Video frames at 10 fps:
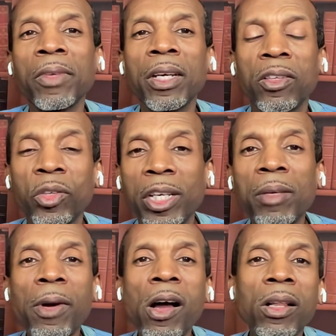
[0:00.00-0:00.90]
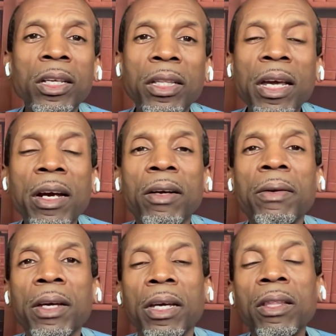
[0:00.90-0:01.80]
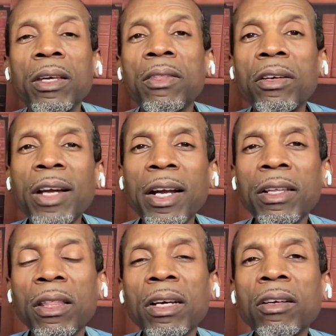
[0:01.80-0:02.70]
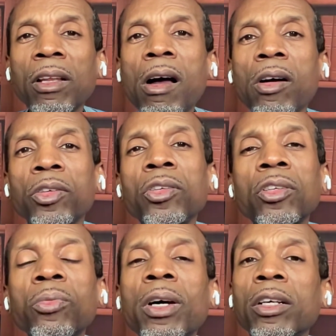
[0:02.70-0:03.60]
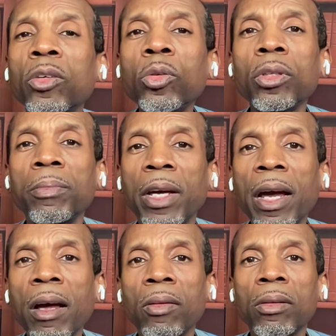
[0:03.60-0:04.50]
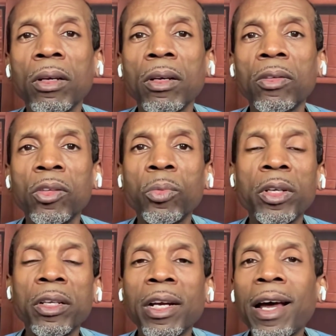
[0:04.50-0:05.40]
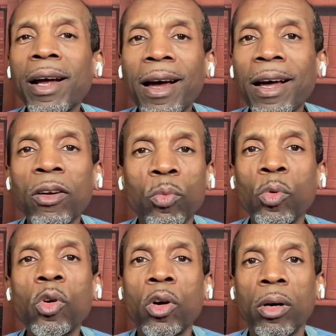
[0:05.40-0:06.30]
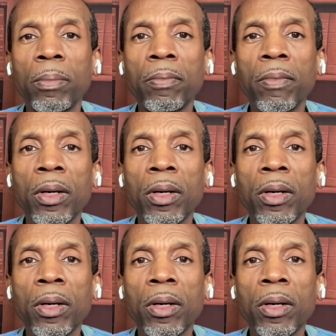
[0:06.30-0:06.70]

And so you get them all in there, and then they're not in there long. You just want to cool them down to where they're not hot or warm.